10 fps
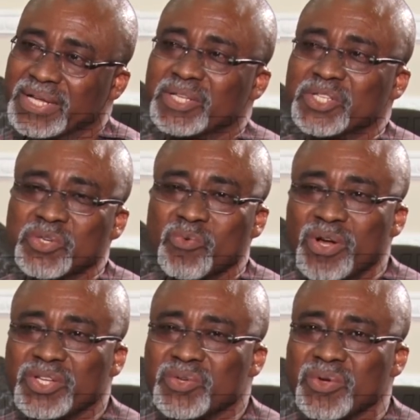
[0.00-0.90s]
You see,
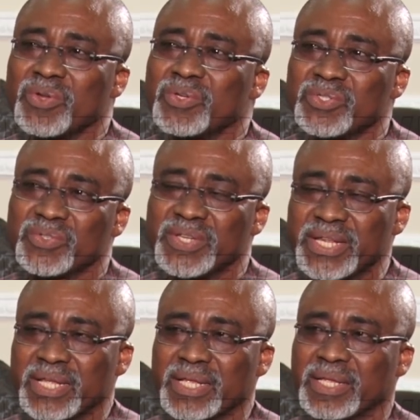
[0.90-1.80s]
what is going on
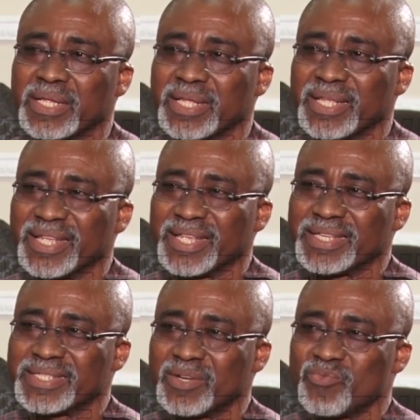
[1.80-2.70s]
today
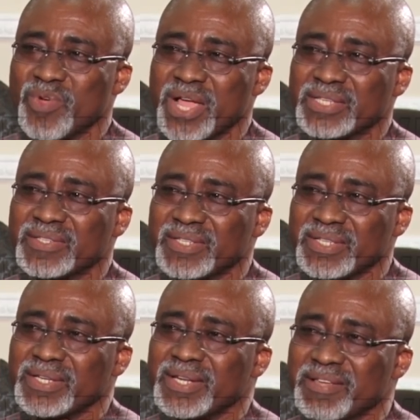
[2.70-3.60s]
is that we are
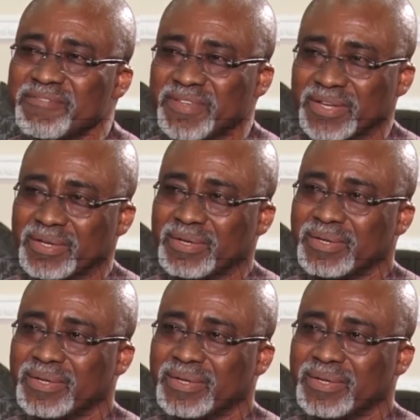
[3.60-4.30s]
still living